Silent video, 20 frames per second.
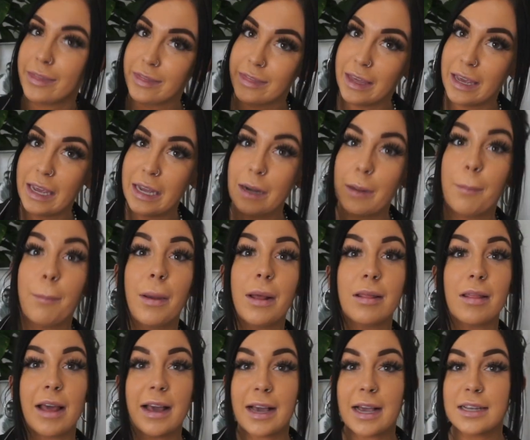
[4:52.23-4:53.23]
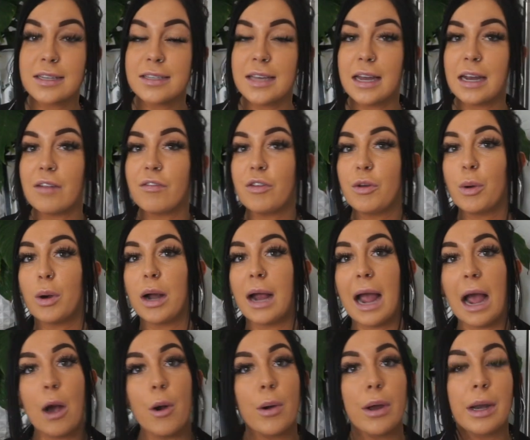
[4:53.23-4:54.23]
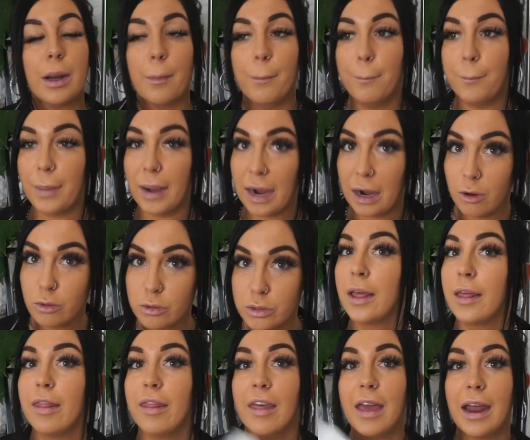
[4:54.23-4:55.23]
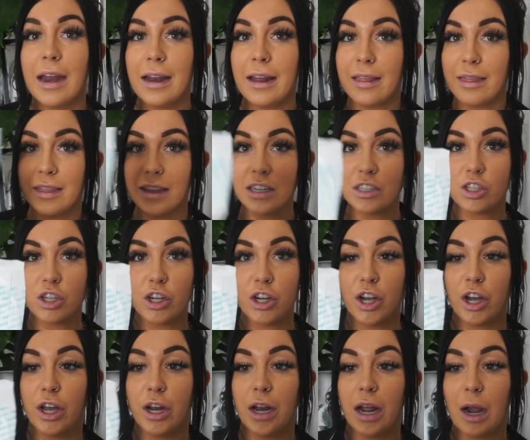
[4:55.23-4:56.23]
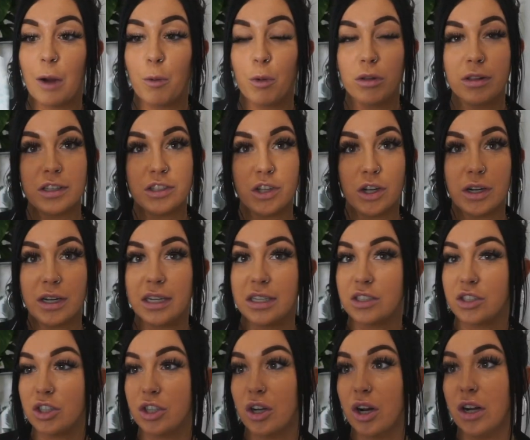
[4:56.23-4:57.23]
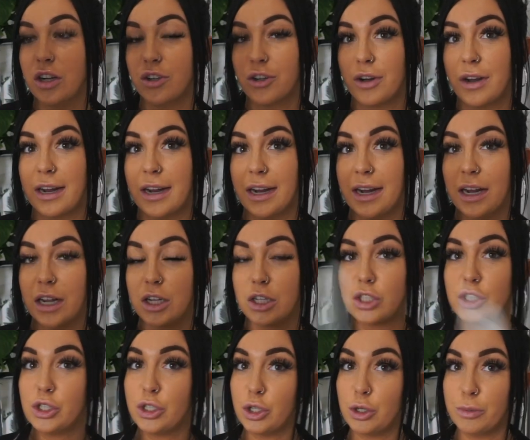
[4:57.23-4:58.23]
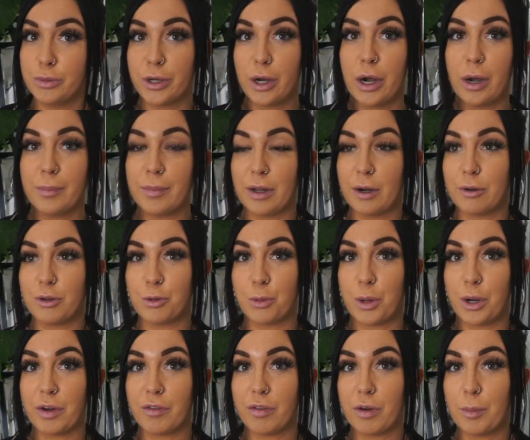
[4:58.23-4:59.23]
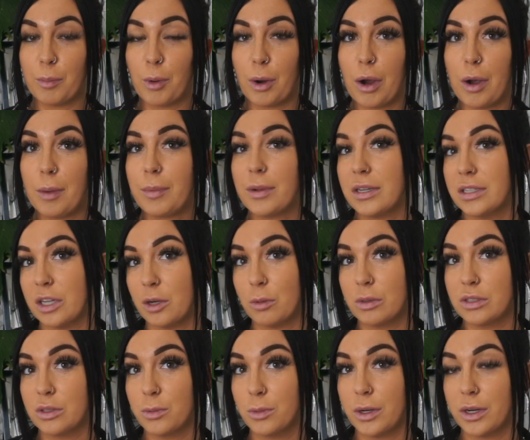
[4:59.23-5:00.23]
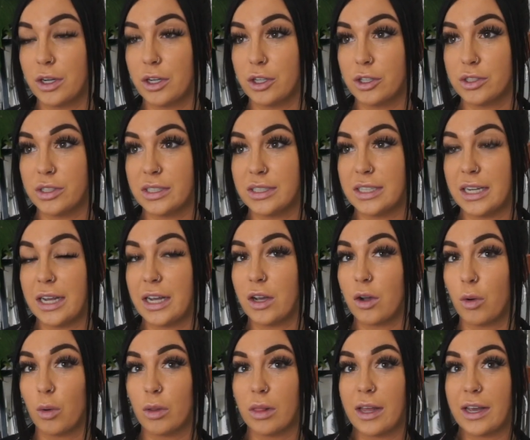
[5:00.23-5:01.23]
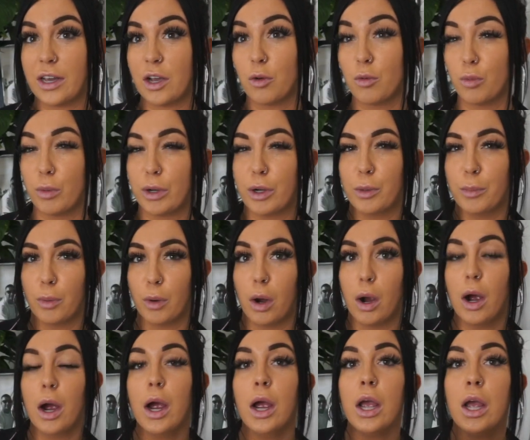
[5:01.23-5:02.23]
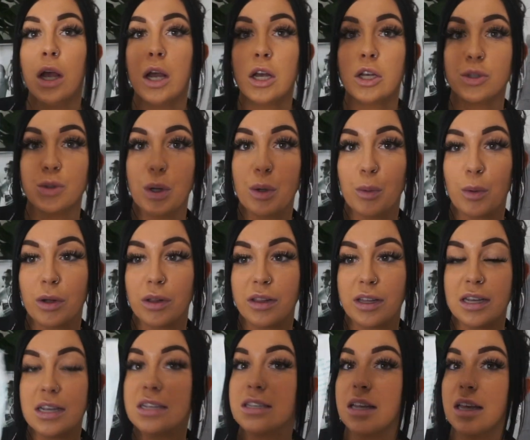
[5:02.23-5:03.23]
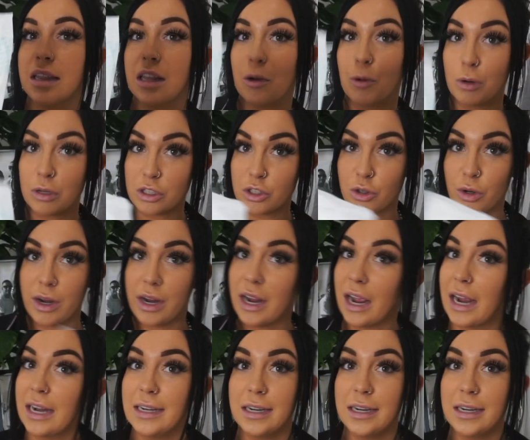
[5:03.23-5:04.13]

thin, but like I said, if you are out and about, then these are good. I wore these on Easter under a tube top that I was wearing for a bra because I wasn't wearing a nursing tank or like a real bra. So I wore these and they worked great. I